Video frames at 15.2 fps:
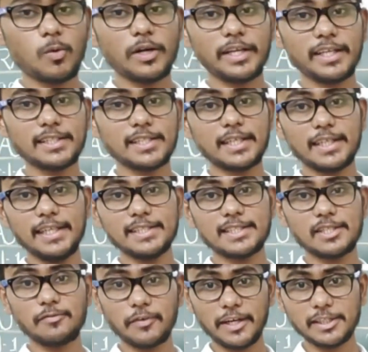what exactly is
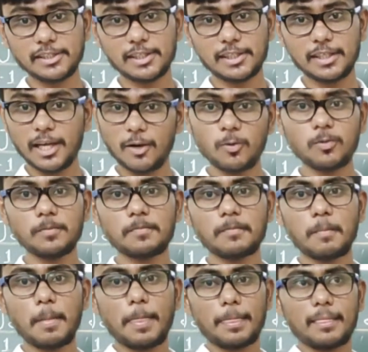refraction now.
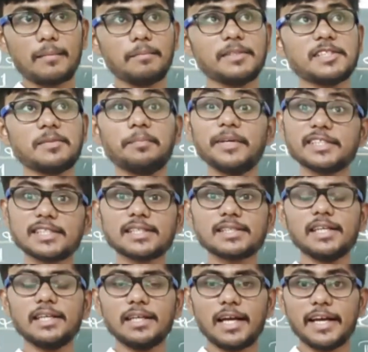Means the basic
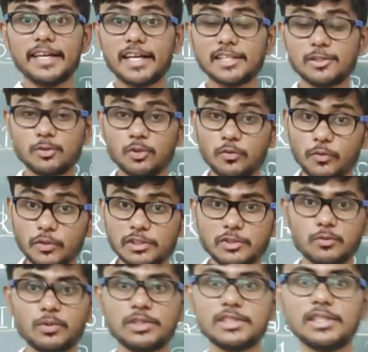thing. I asked you the first
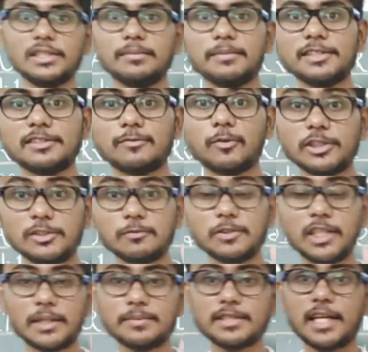question. Means first
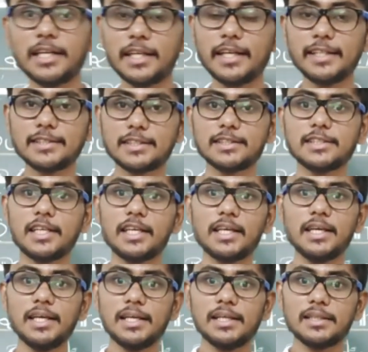we have started
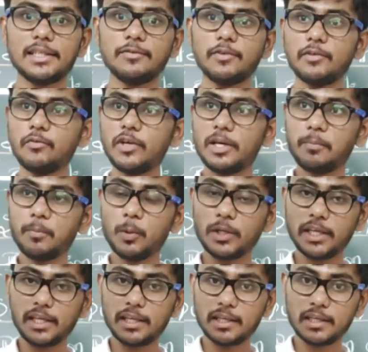discussing that when we are
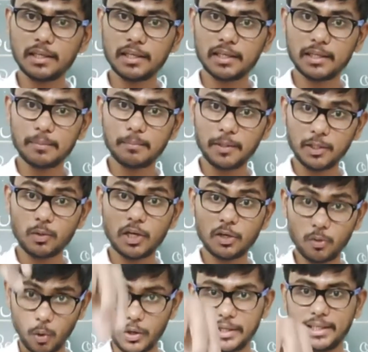putting a
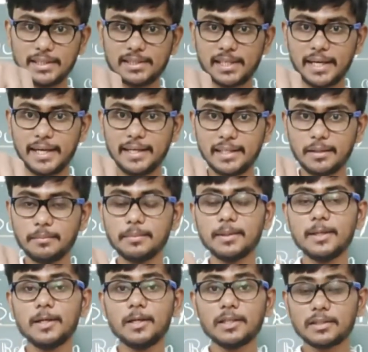particular coin inside a
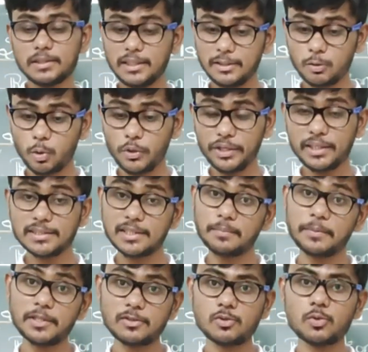tub, that coin
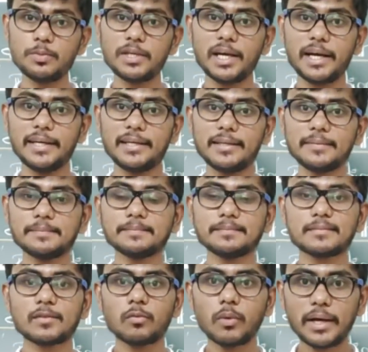appears to be higher.
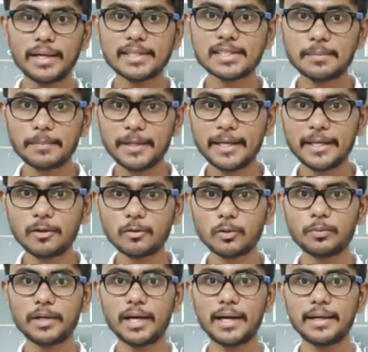Why it is appearing
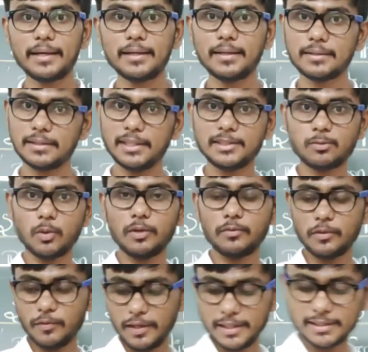to be higher? That's what
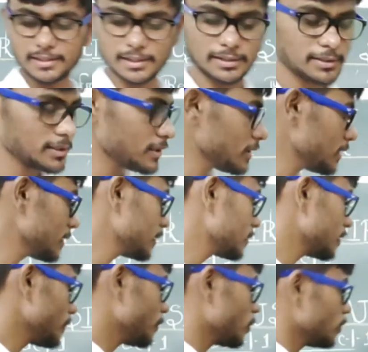we will discuss.
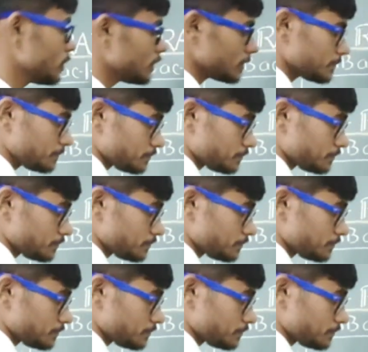Suppose